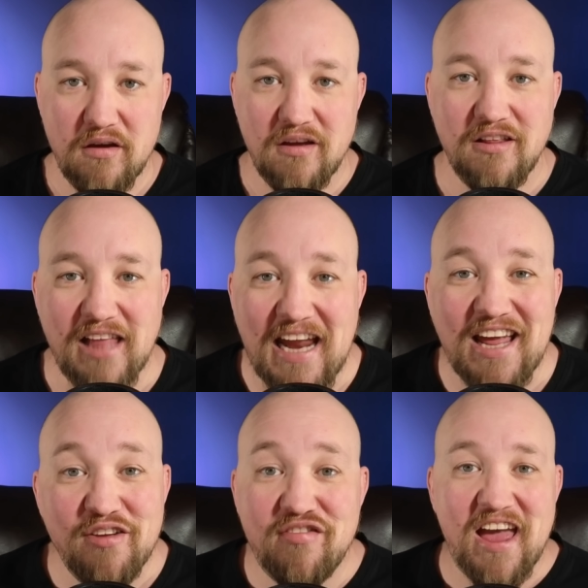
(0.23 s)

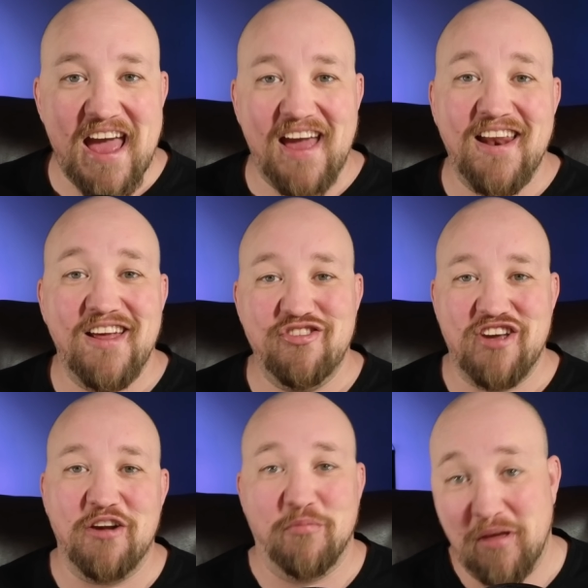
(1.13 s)
Ladies and
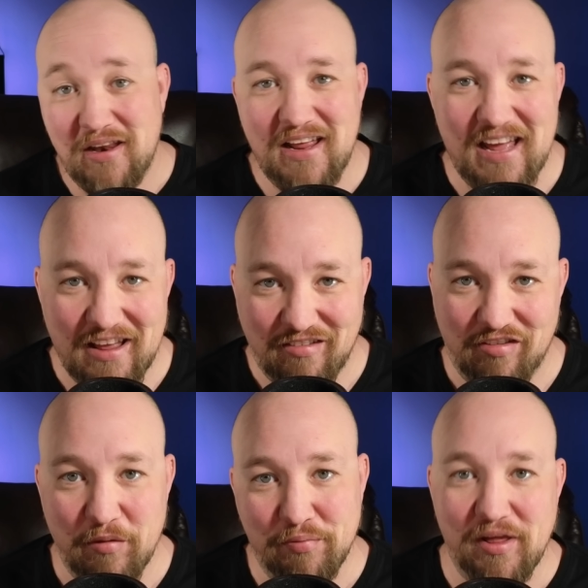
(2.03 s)
gentlemen, it's
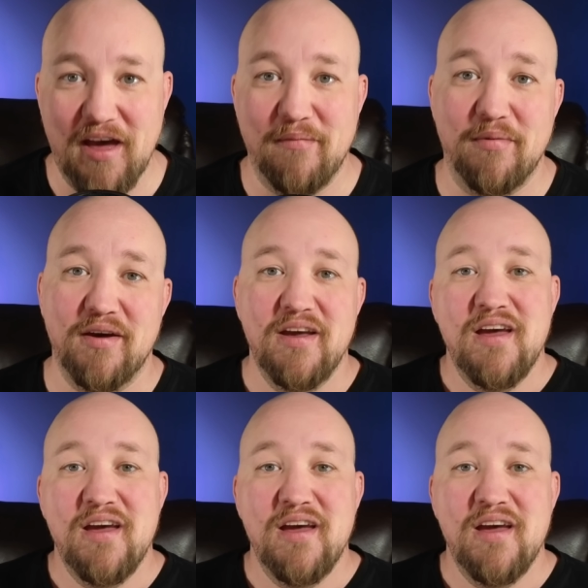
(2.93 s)
the Pleb.